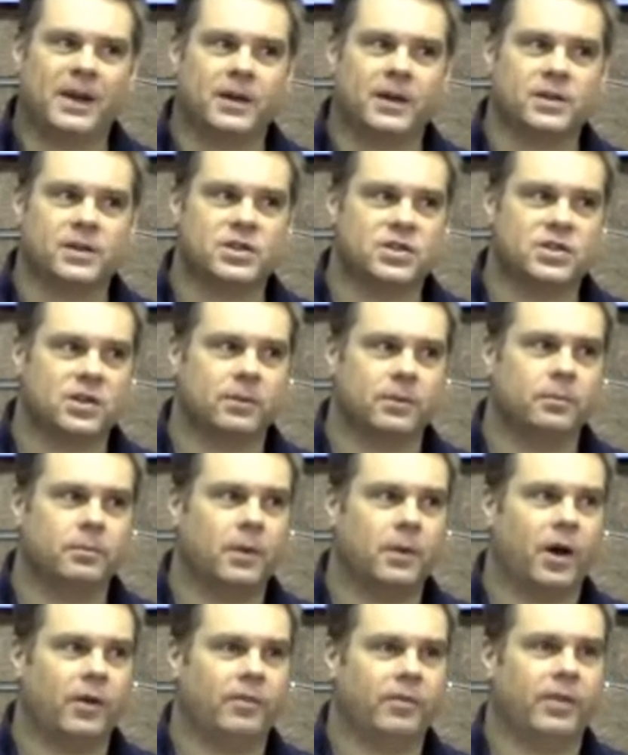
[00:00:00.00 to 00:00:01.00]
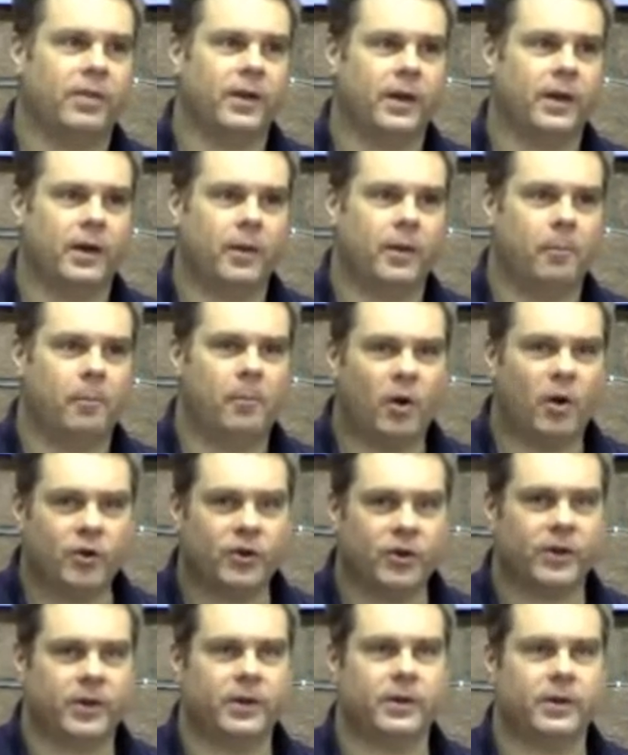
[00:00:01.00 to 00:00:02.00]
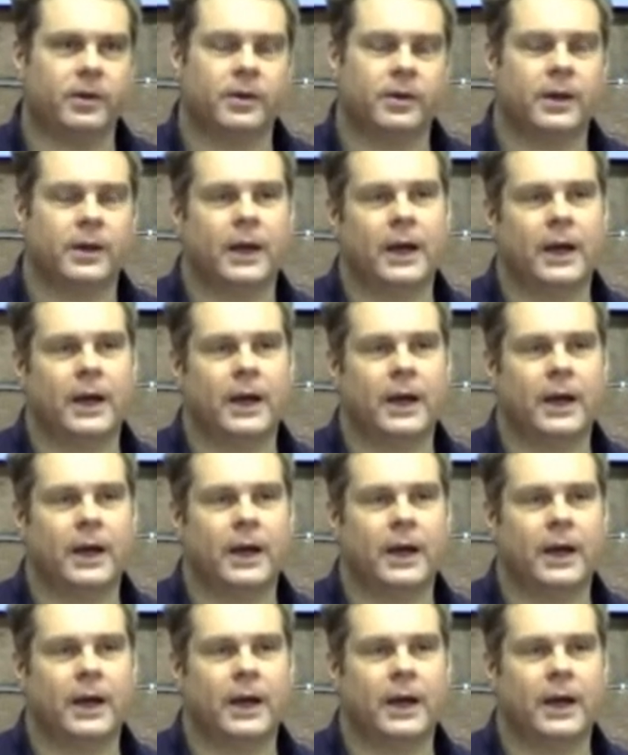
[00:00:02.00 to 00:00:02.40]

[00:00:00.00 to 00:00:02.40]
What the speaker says: Because some of the modern